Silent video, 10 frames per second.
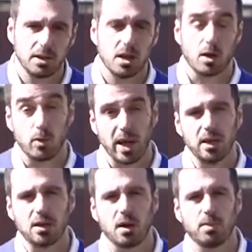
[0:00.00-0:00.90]
in our
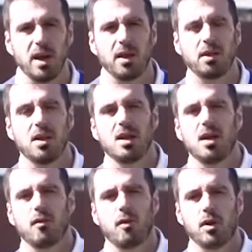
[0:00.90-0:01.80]
way, in our path
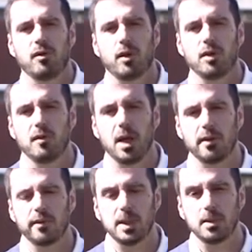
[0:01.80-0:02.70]
for
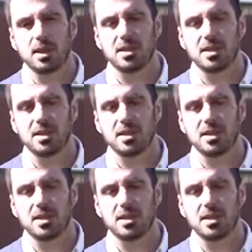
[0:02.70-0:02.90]
developing